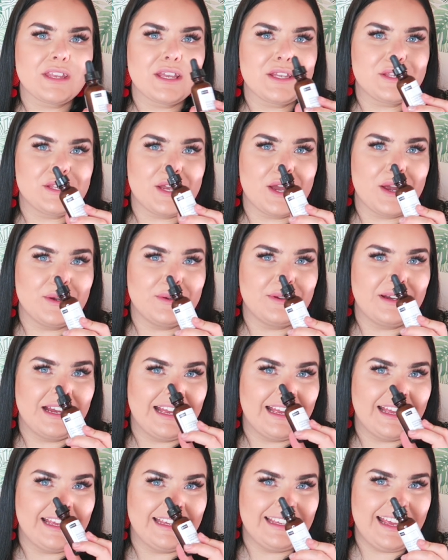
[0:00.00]
So
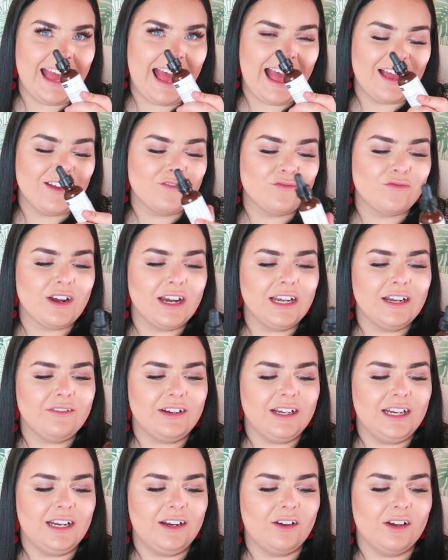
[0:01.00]
yeah,
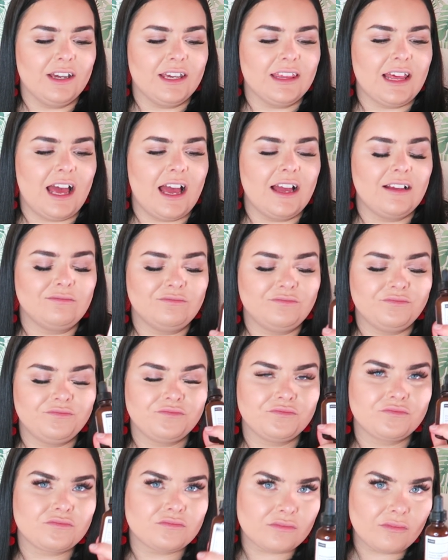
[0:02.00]
really like that.
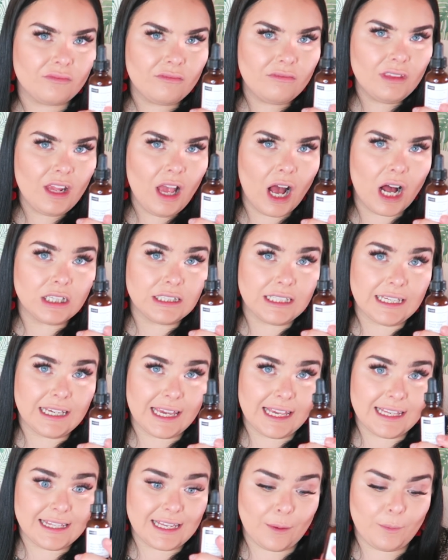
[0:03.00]
I'll
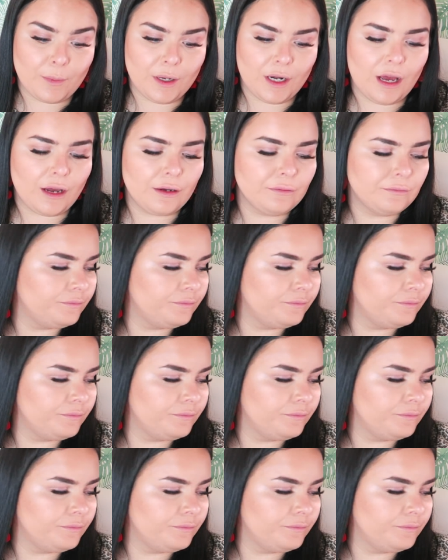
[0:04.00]
link it down below.